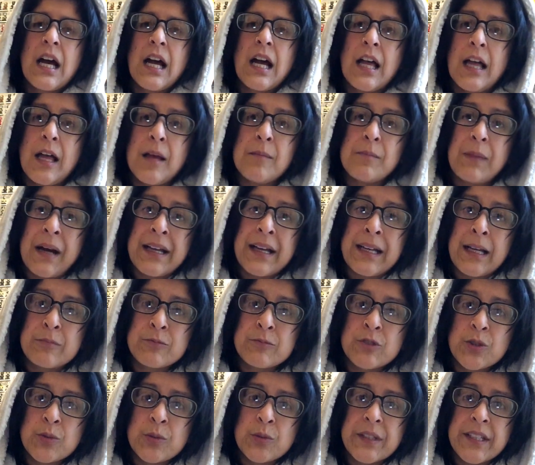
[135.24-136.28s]
I
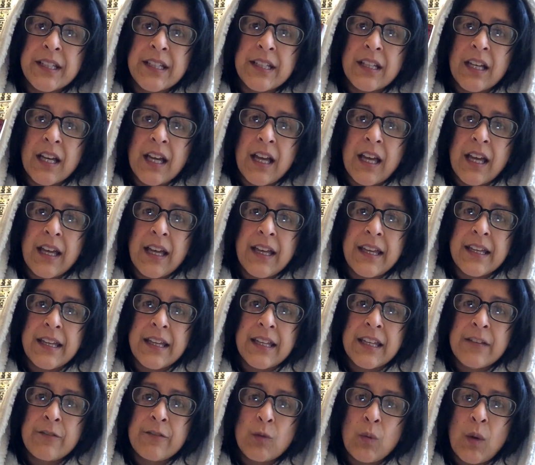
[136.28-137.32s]
am doing a
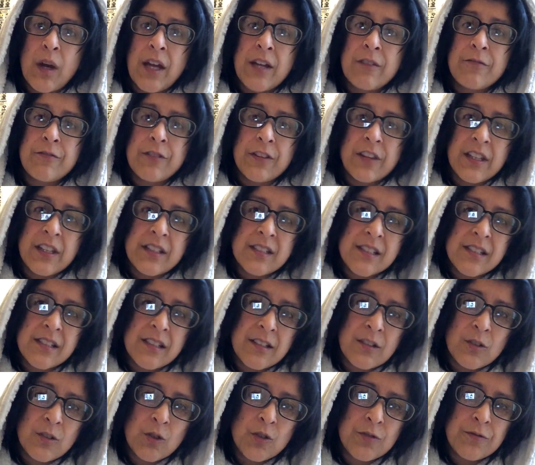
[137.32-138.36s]
giveaway for this
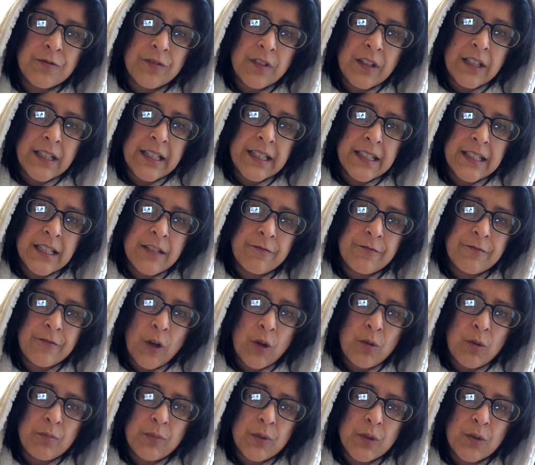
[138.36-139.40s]
lovely
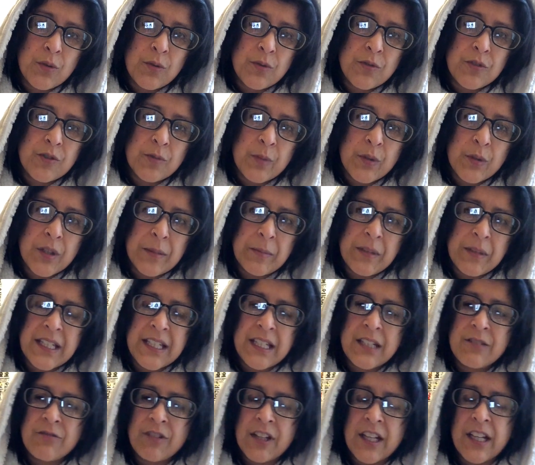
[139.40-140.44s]
phone booth Supreme
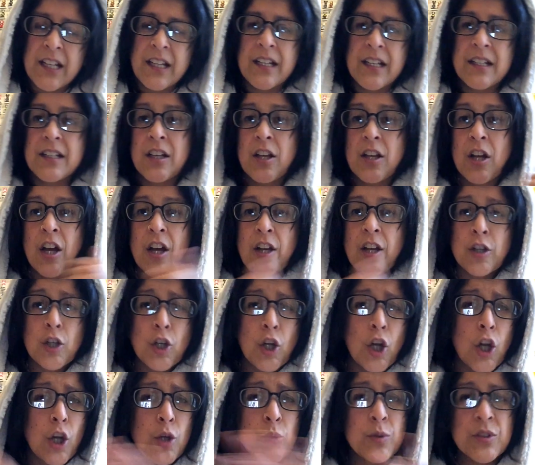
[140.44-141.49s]
keyring and a
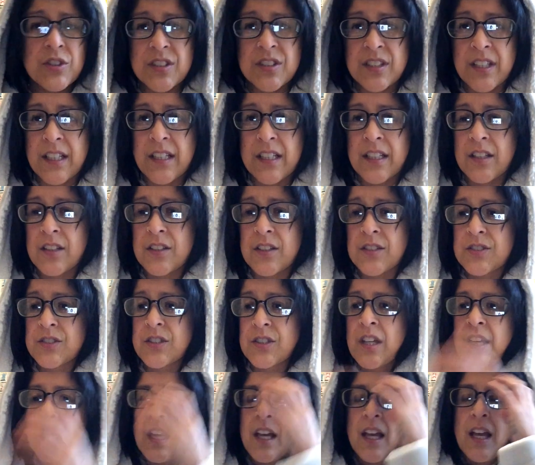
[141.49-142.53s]
load of
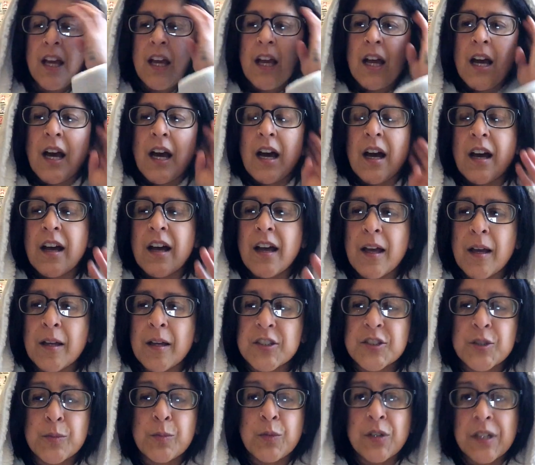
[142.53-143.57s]
stickers,
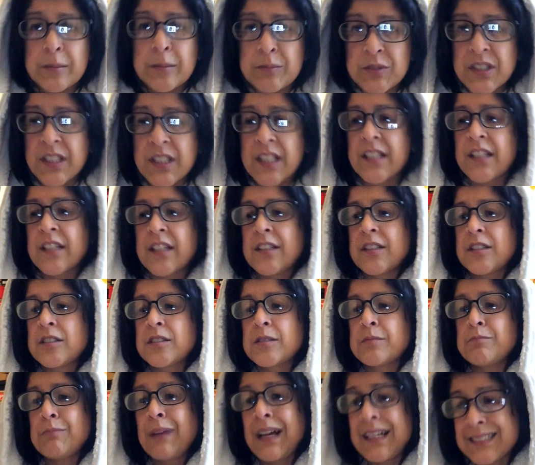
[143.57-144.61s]
Supreme
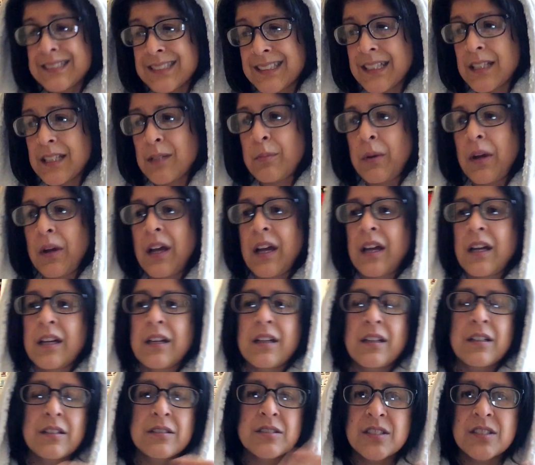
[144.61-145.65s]
stickers, my sticker
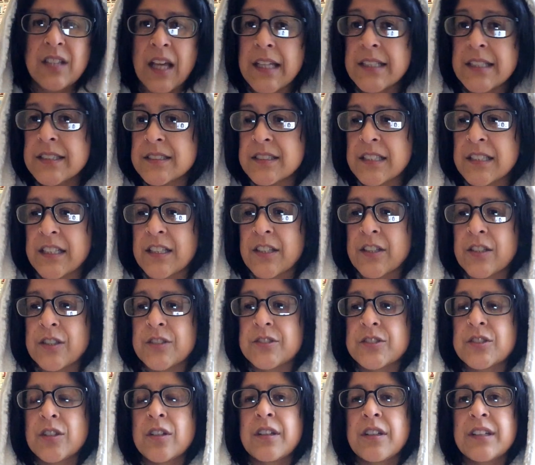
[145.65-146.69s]
pack, skate
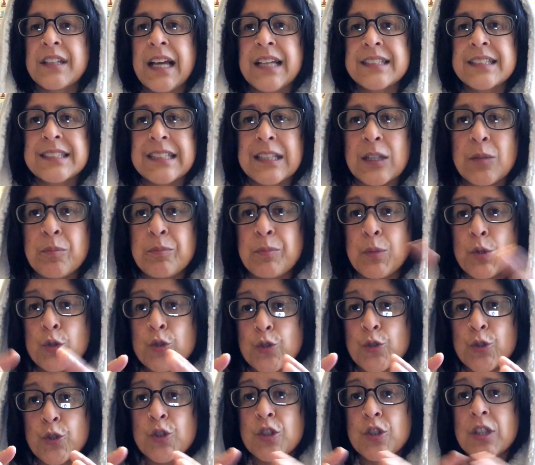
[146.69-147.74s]
stickers, nice little
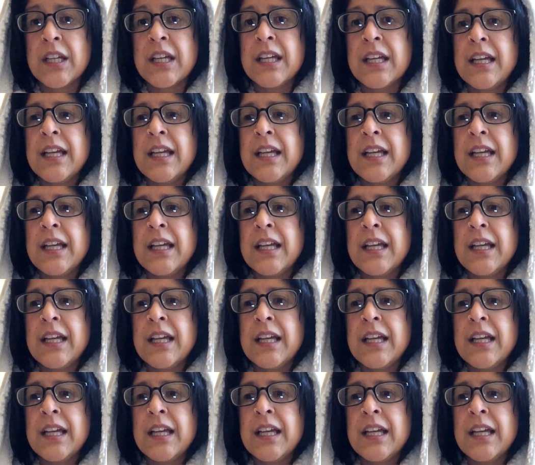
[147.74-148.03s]
bundle.